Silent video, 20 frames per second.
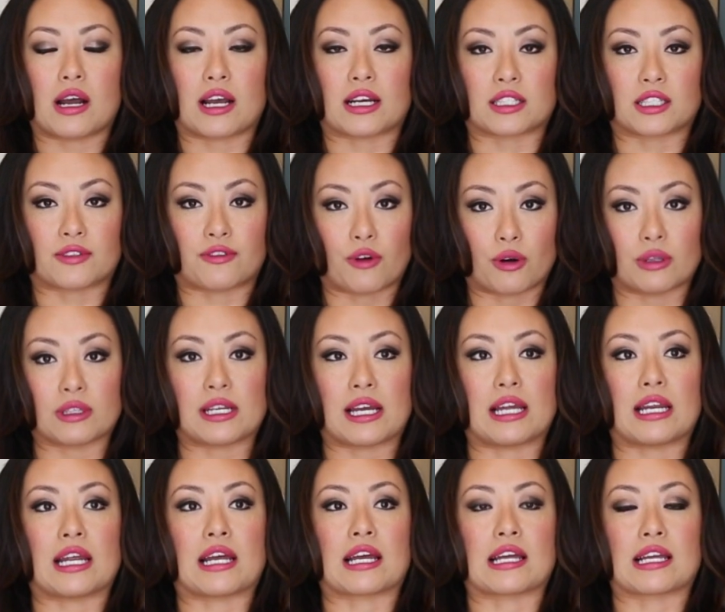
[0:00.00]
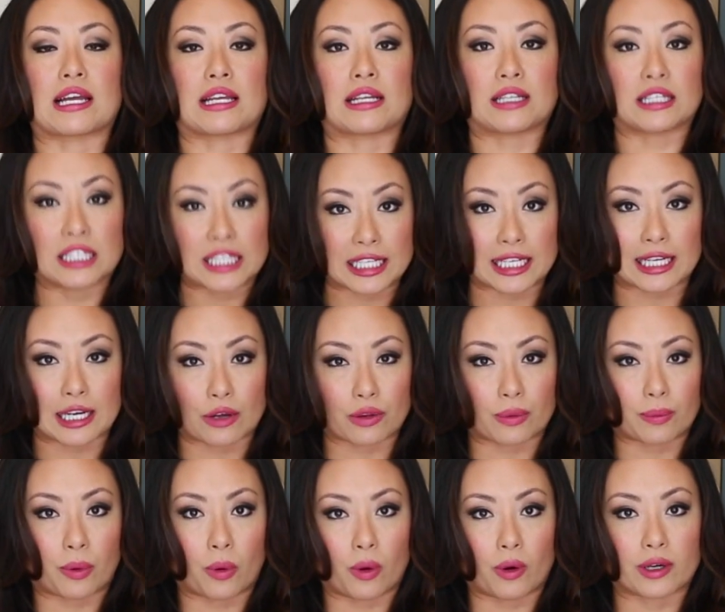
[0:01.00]
exfoliating and cleaning out
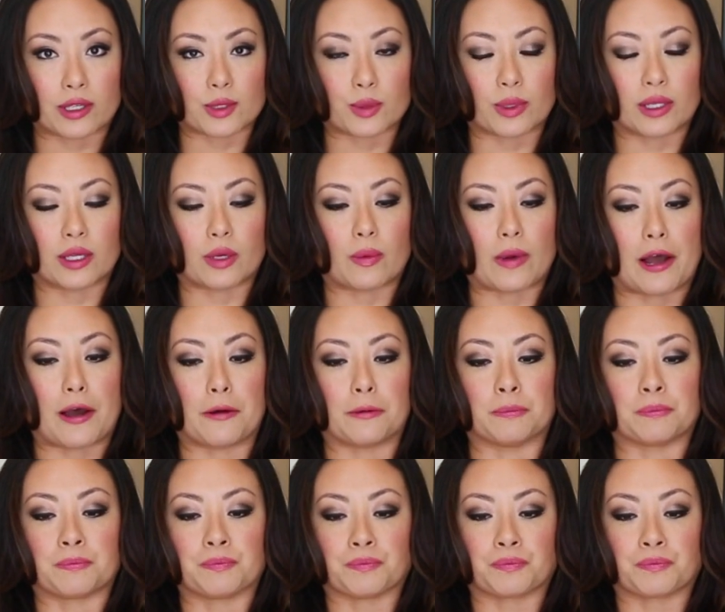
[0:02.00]
the really well.